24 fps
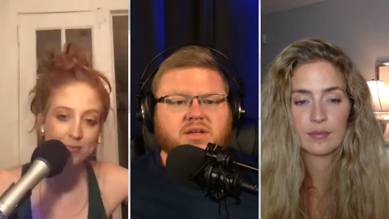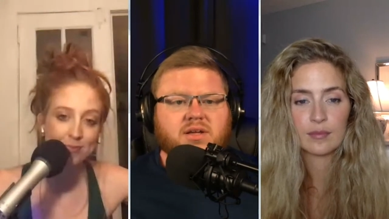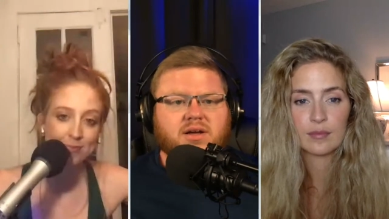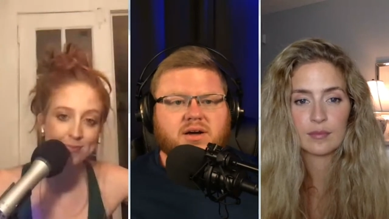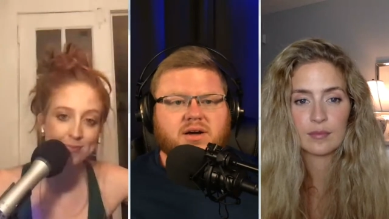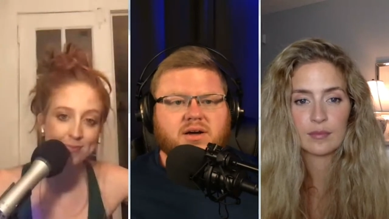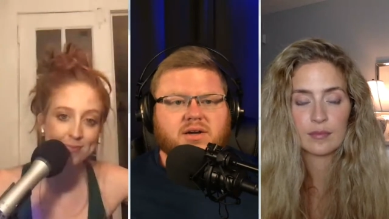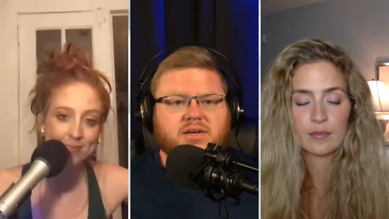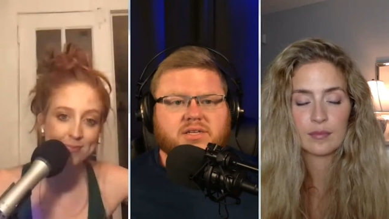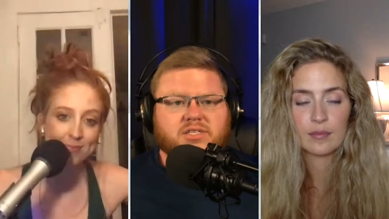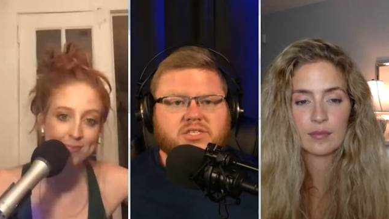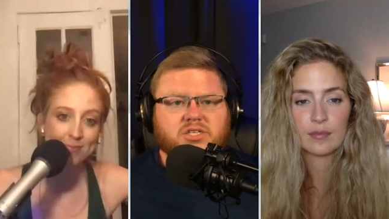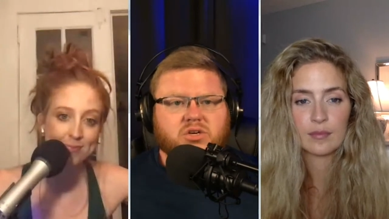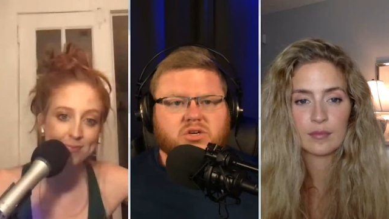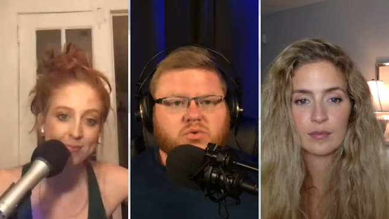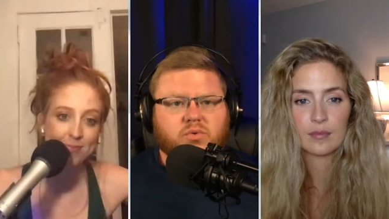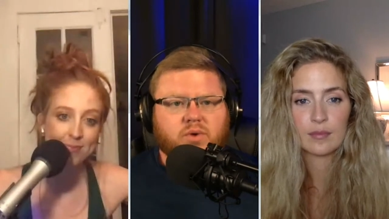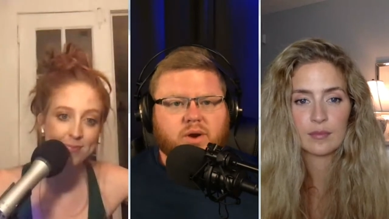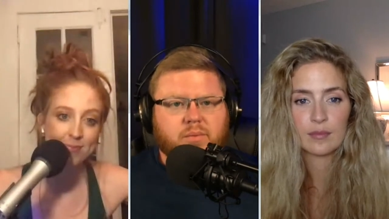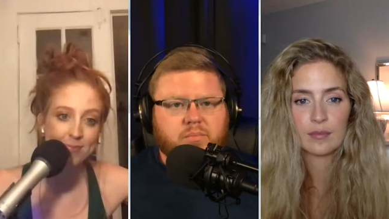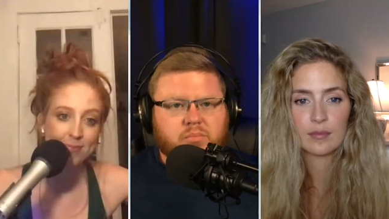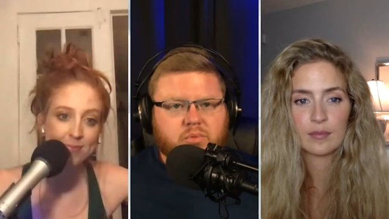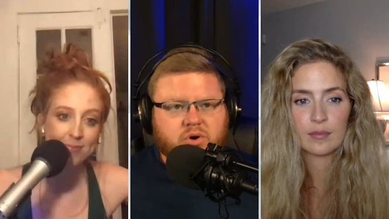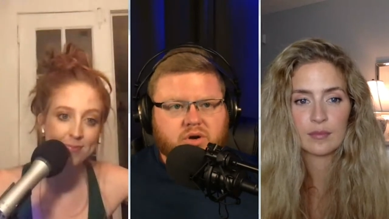Speaker 1: Uh, it's a
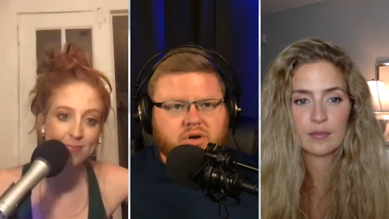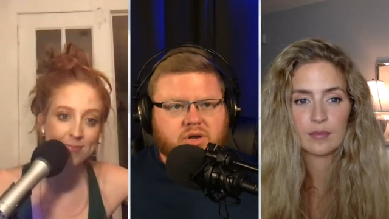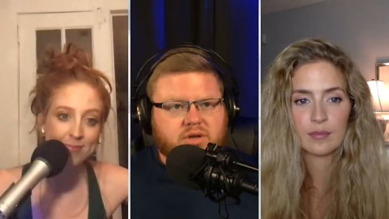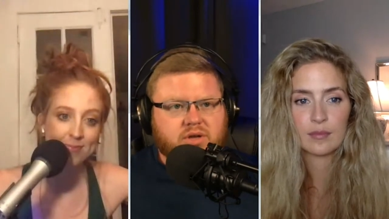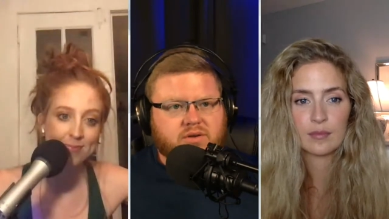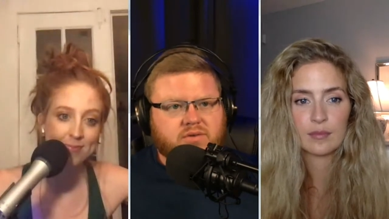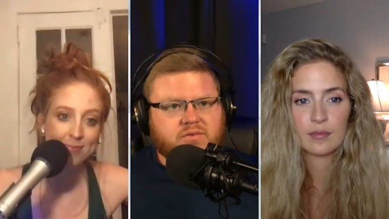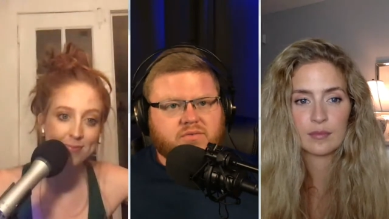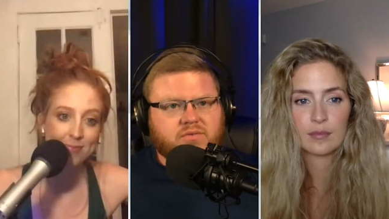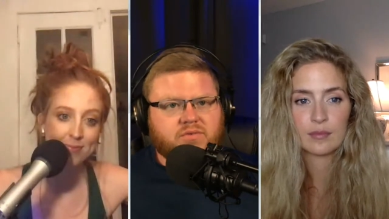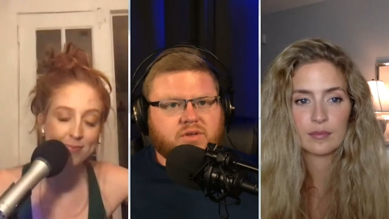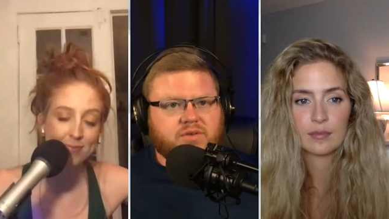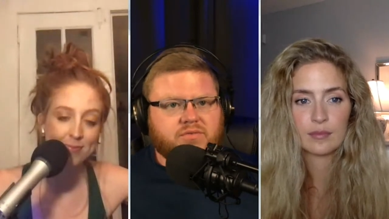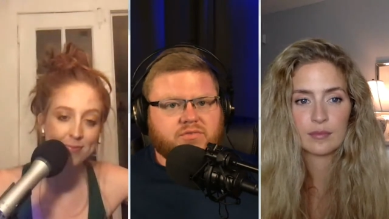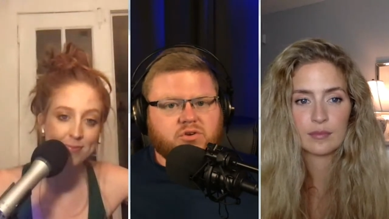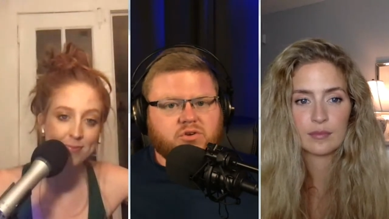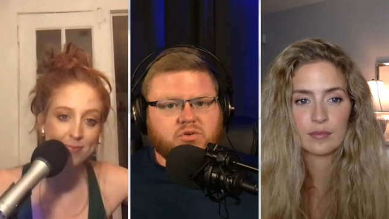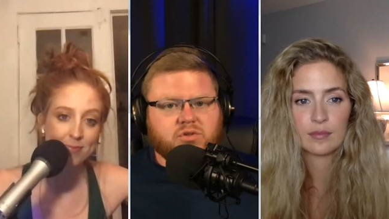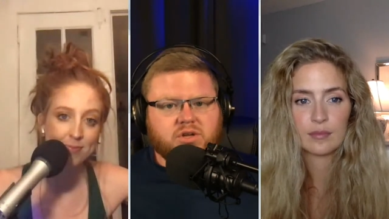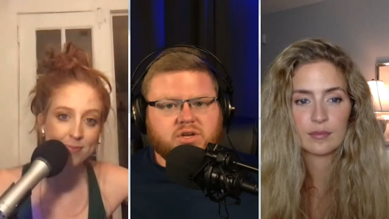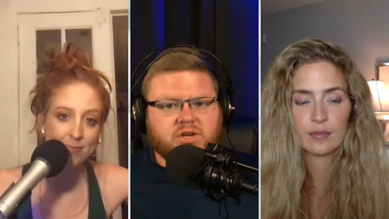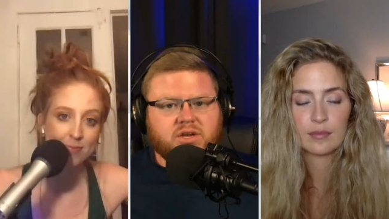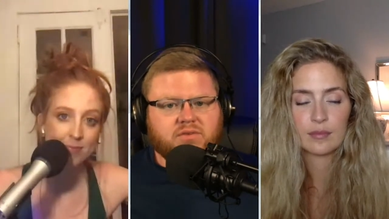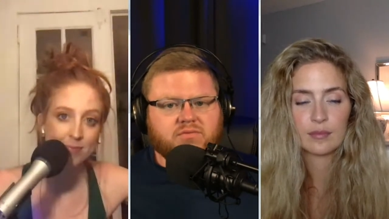great book if
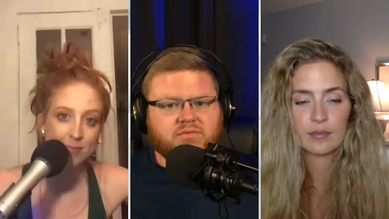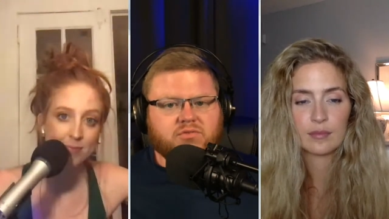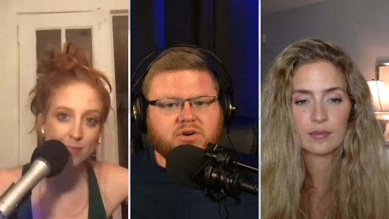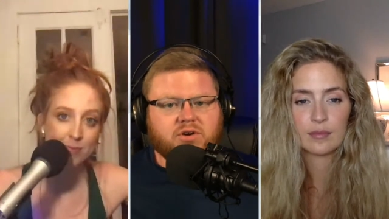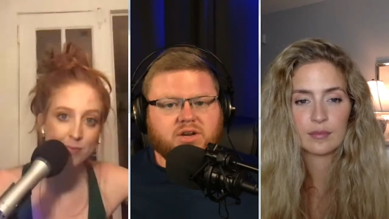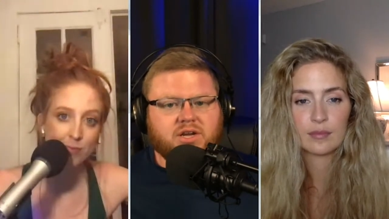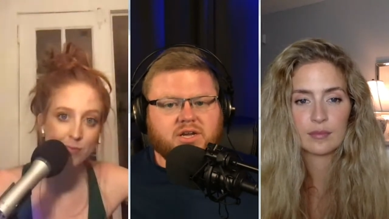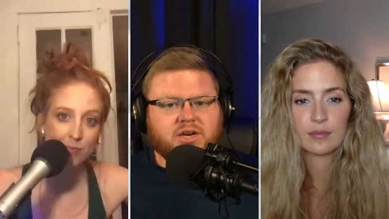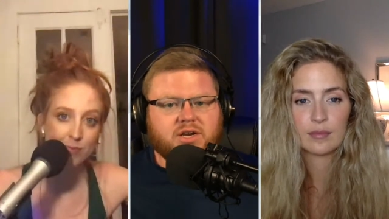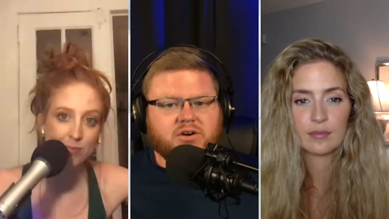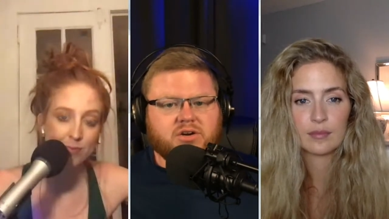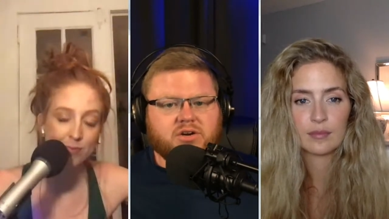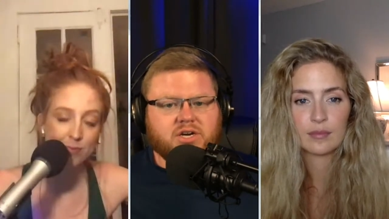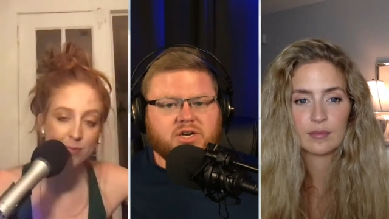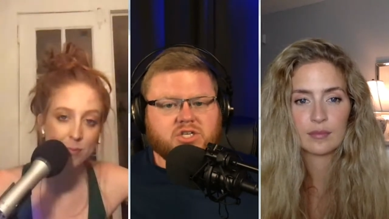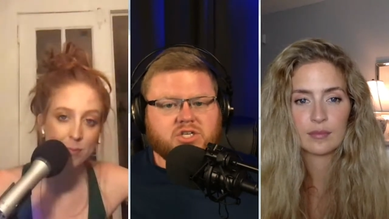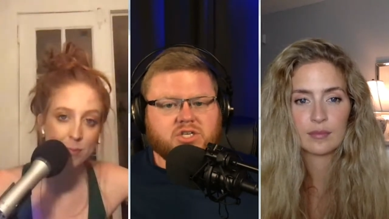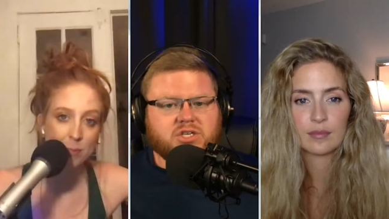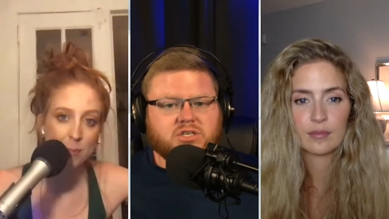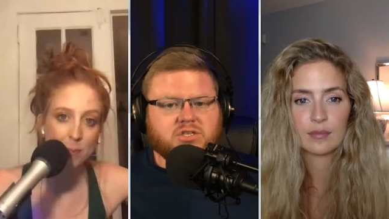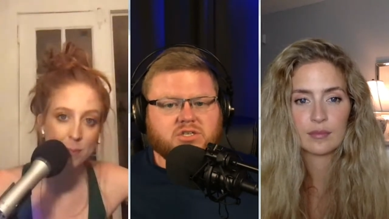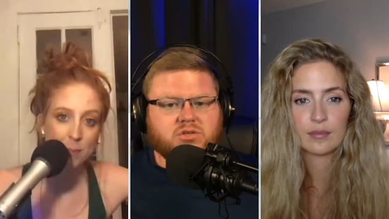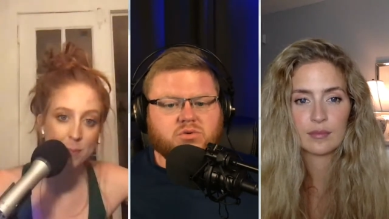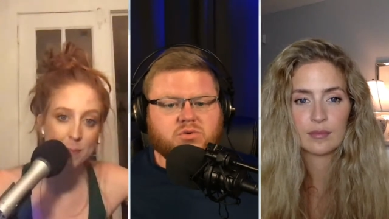you're looking for an
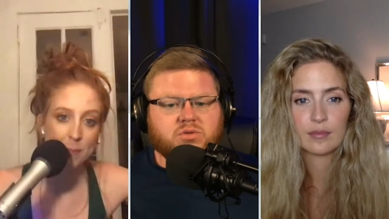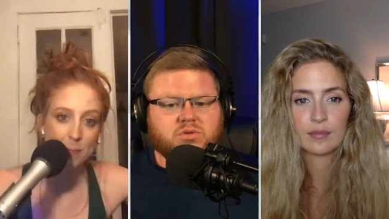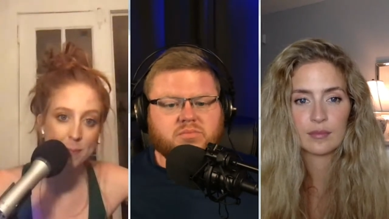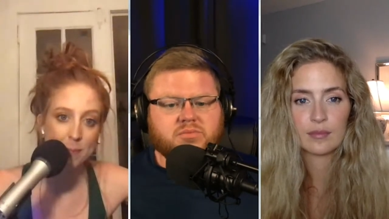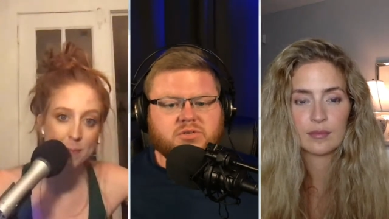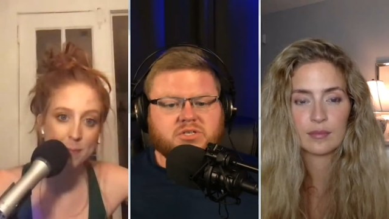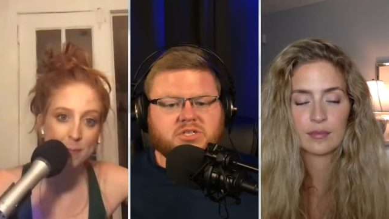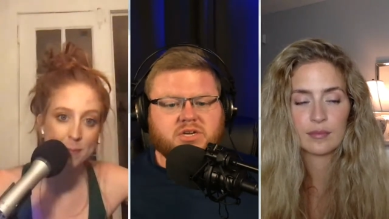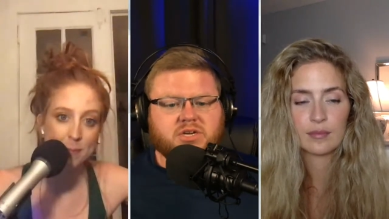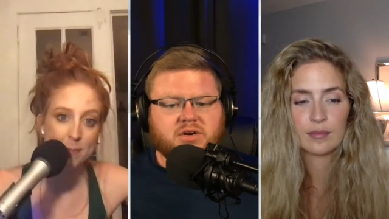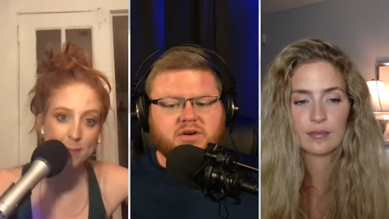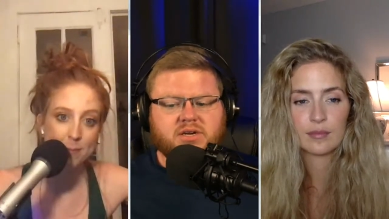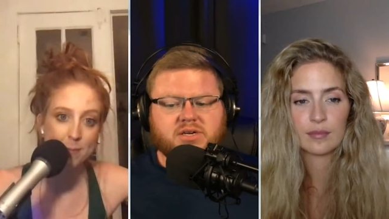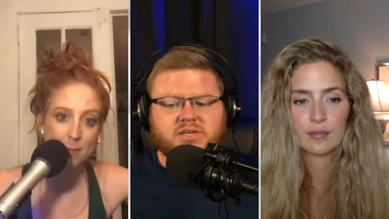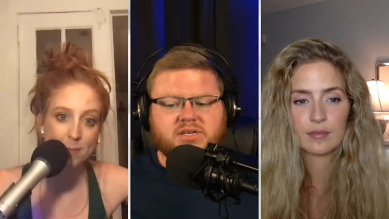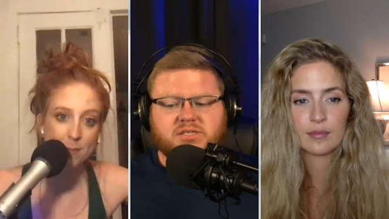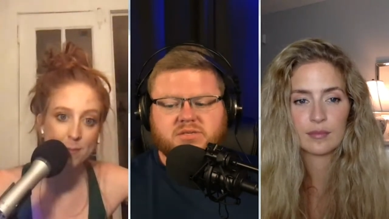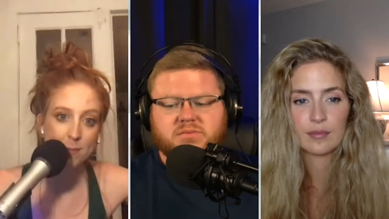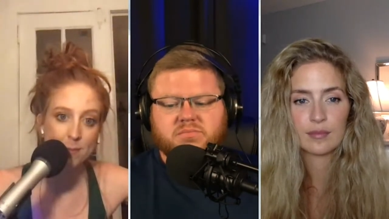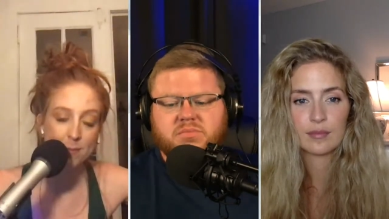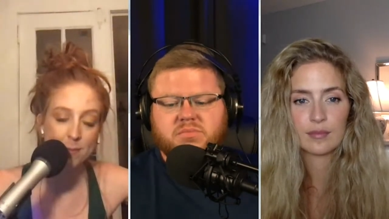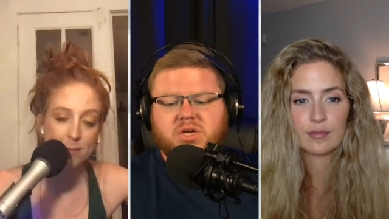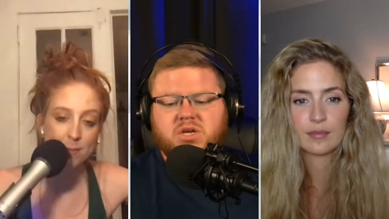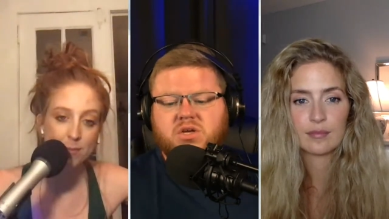introduction to
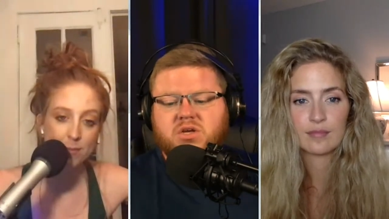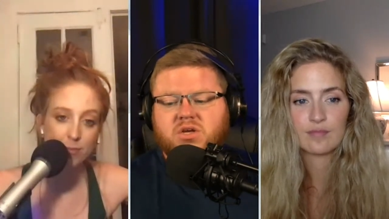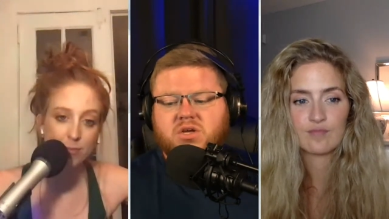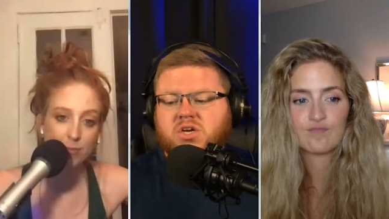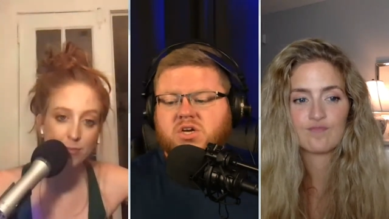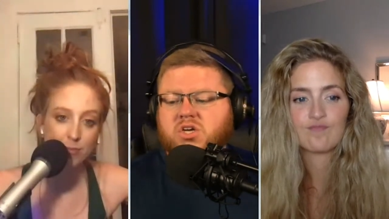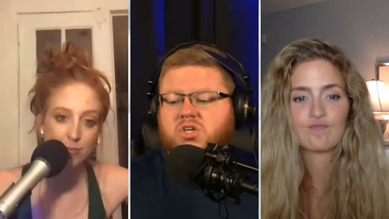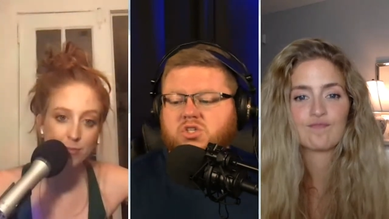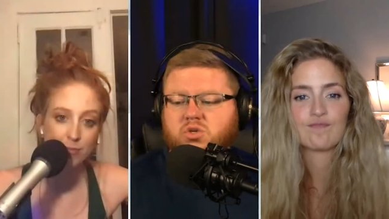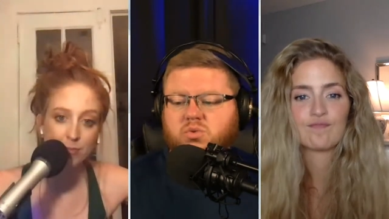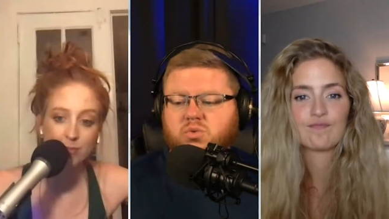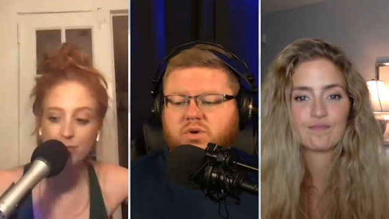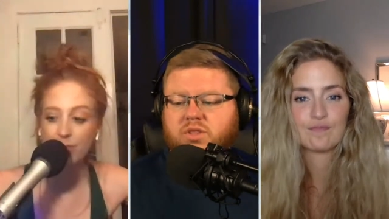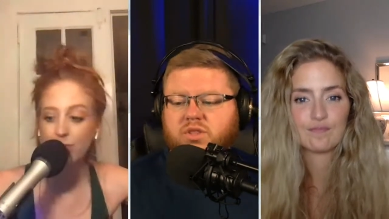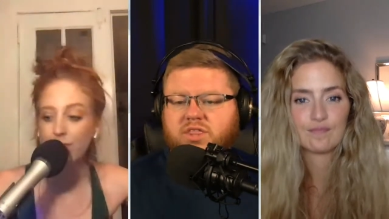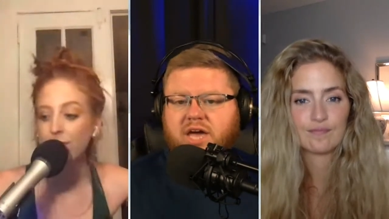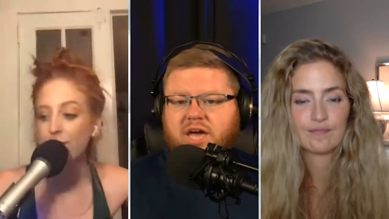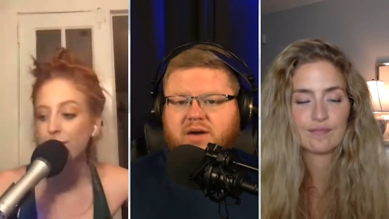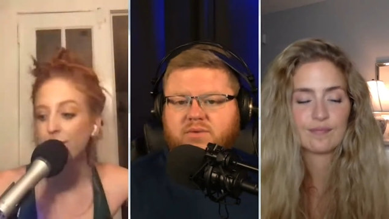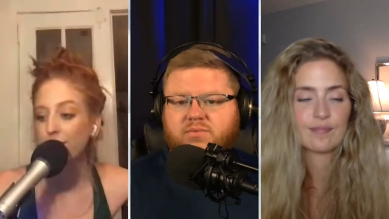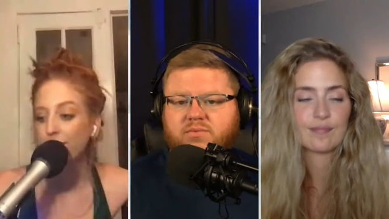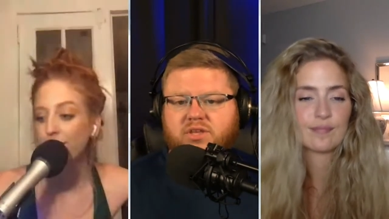libertarianism. So with that,